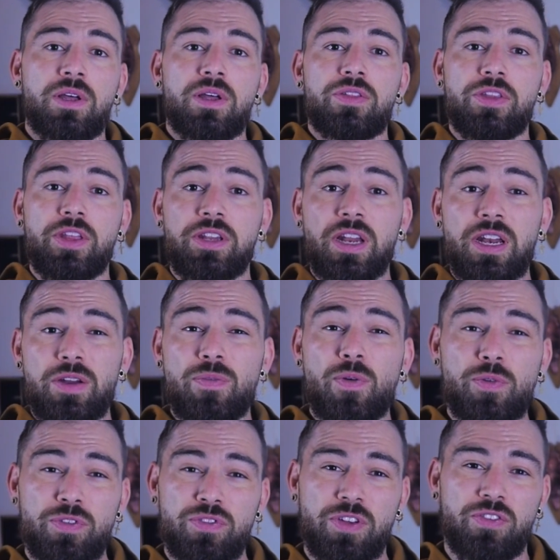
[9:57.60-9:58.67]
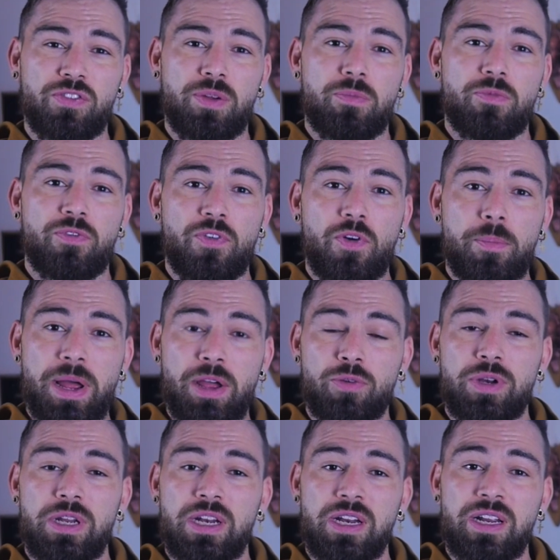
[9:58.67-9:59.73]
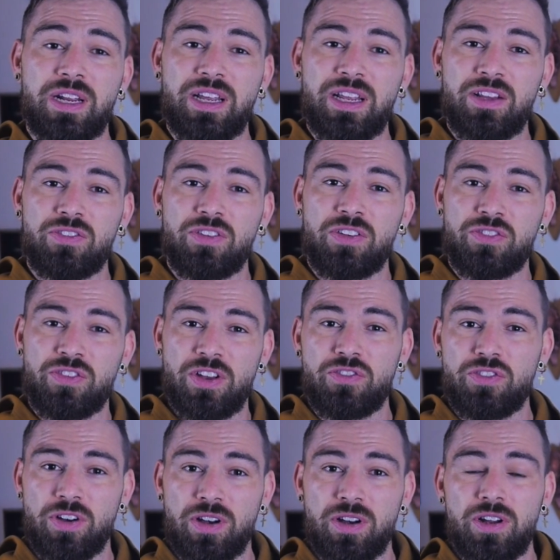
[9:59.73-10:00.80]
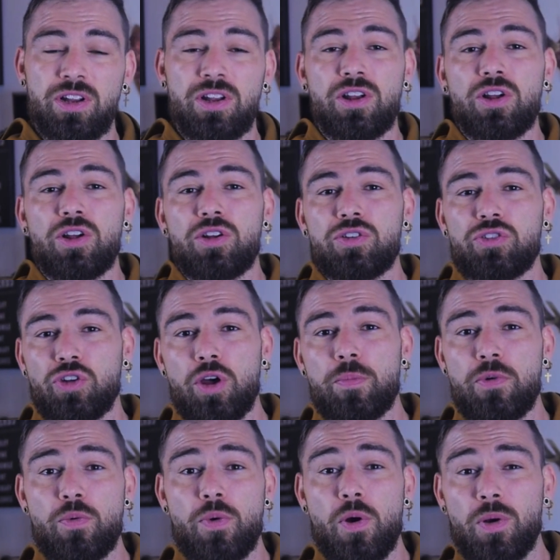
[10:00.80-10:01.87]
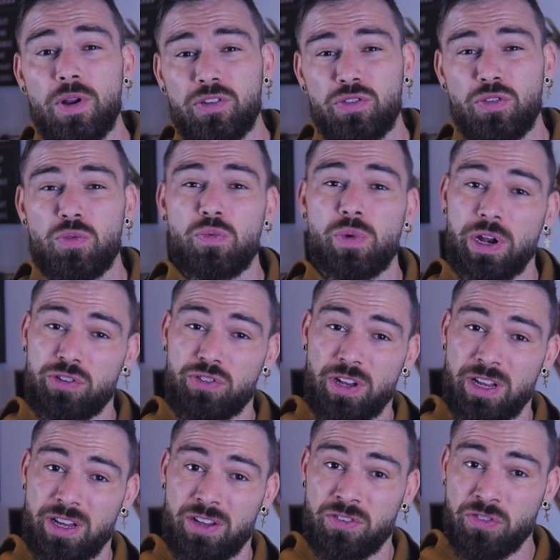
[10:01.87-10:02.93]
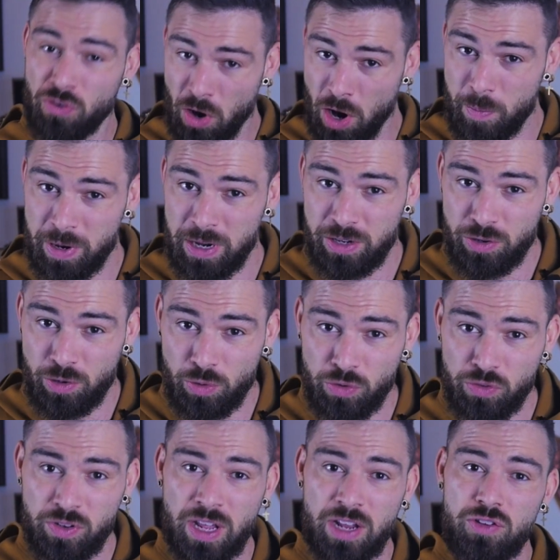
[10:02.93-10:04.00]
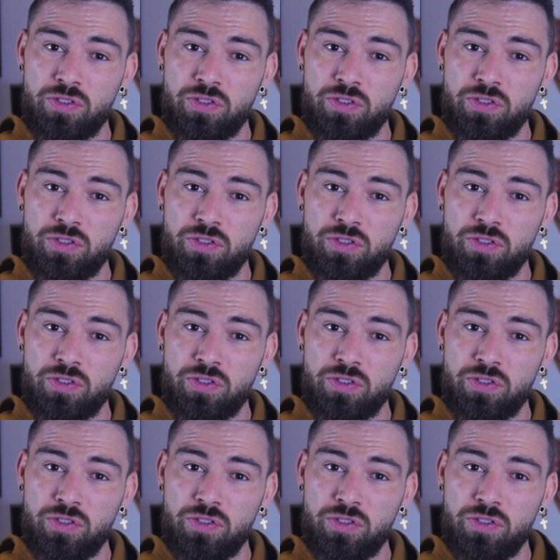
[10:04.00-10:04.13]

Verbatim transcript: The delivery system for microneedling is essential. Derma rollers, which is commonly used, can